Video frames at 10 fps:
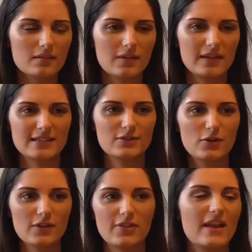I think it's
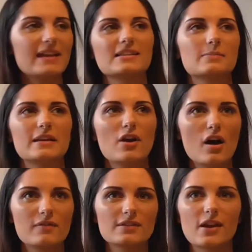another thing to be
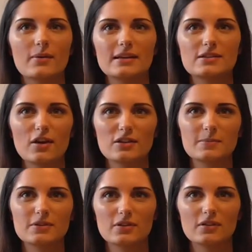nervous going into
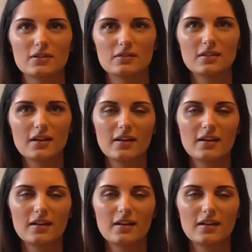hospital and